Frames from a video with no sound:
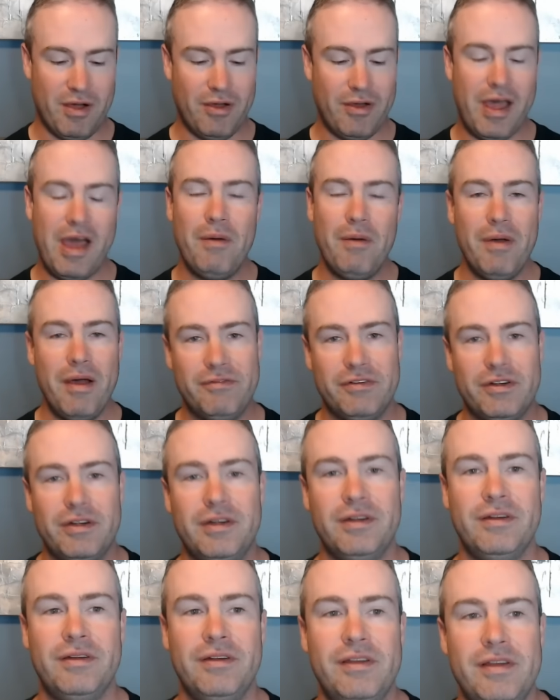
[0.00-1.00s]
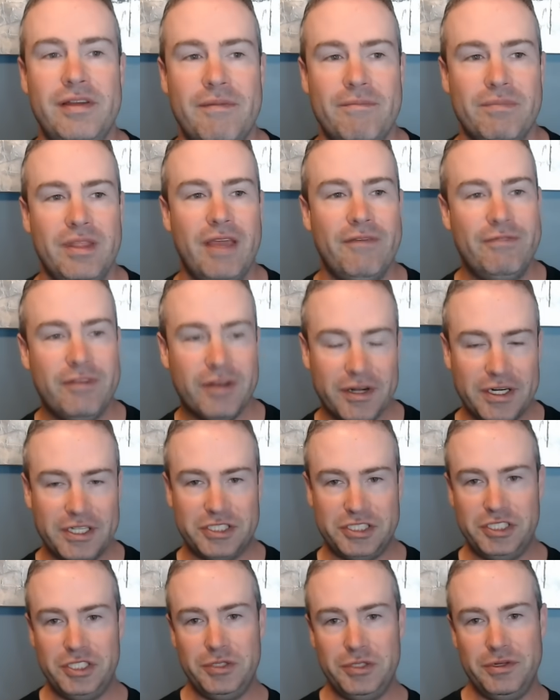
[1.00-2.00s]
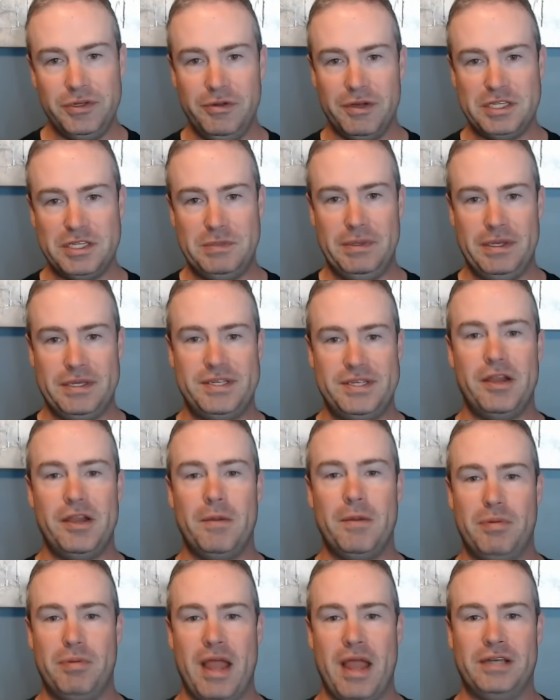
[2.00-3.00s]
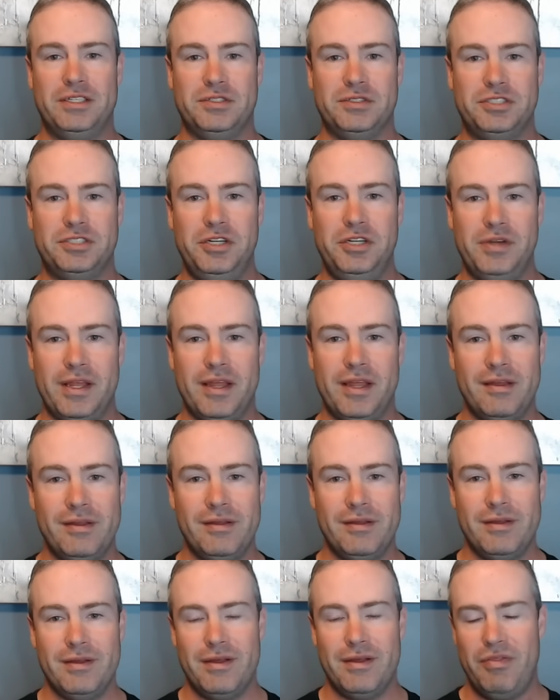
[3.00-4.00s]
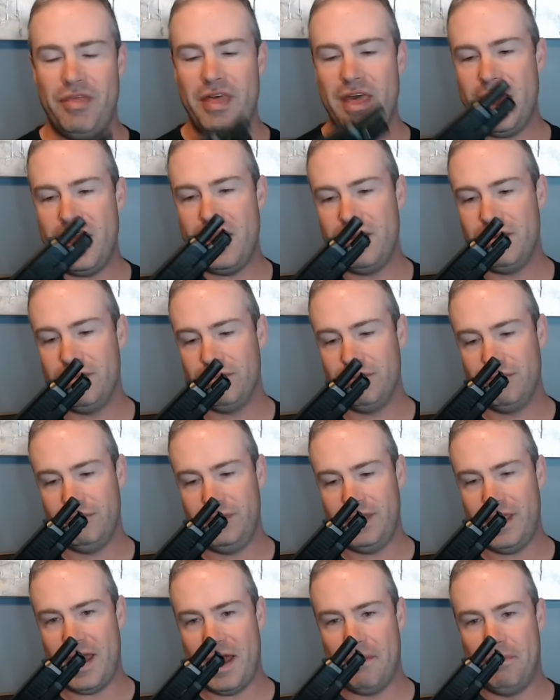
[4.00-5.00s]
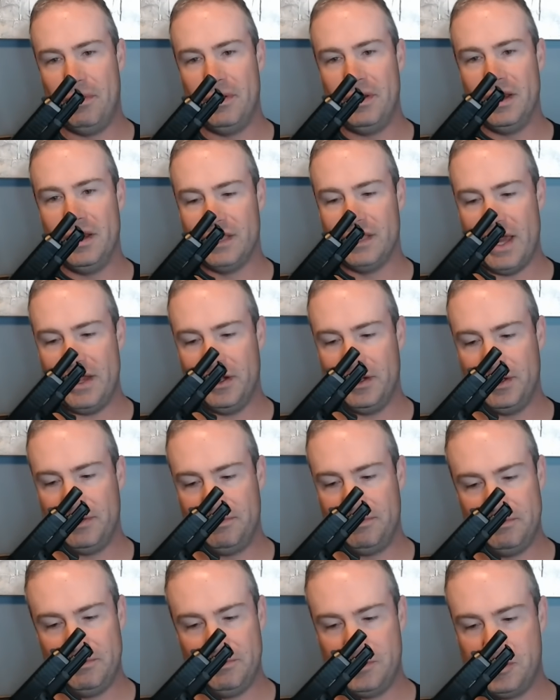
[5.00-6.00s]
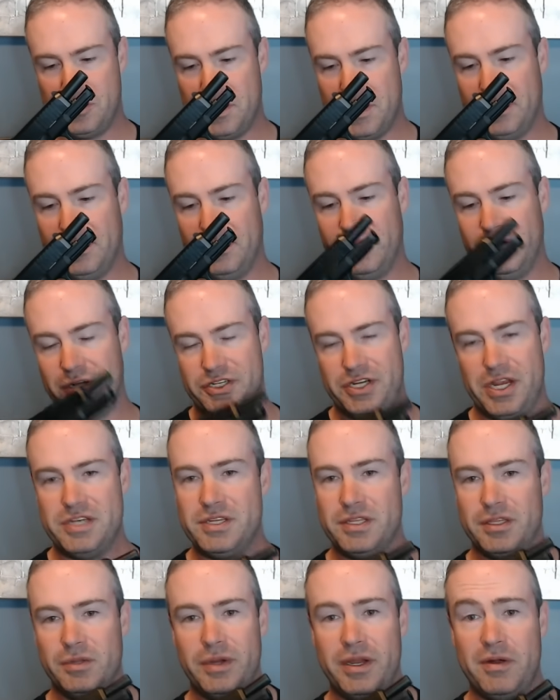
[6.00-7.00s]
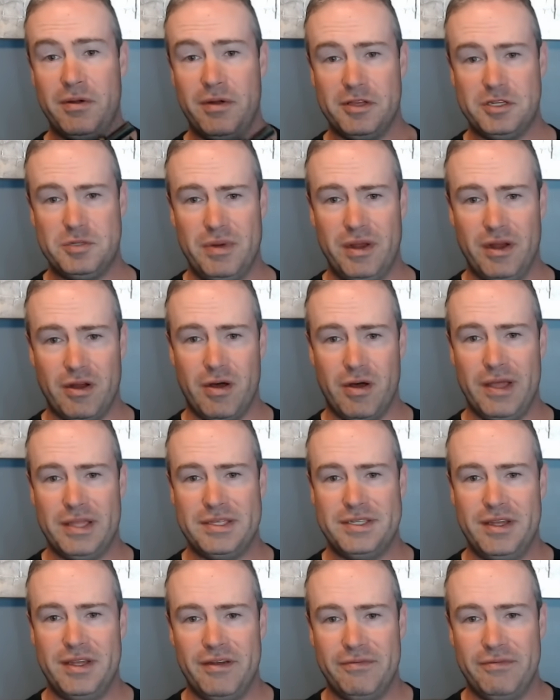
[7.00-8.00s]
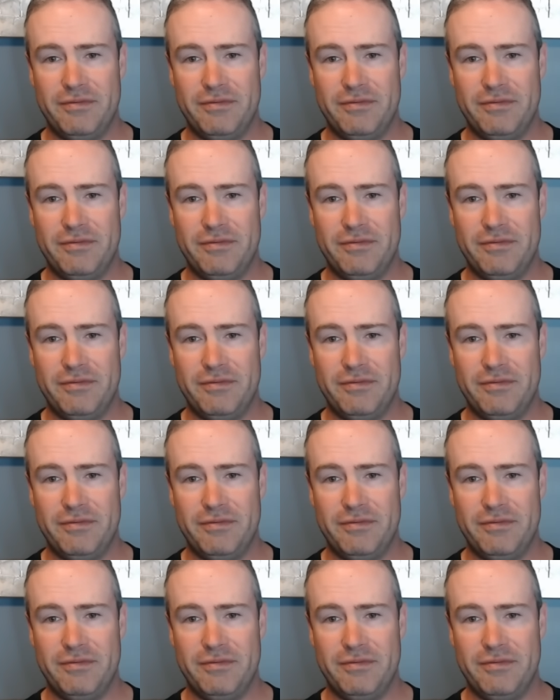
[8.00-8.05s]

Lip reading: However, if you're going to shoot USPSA or practical shooting, then yeah, putting a lighter trigger, changing the recoil spring, and all that stuff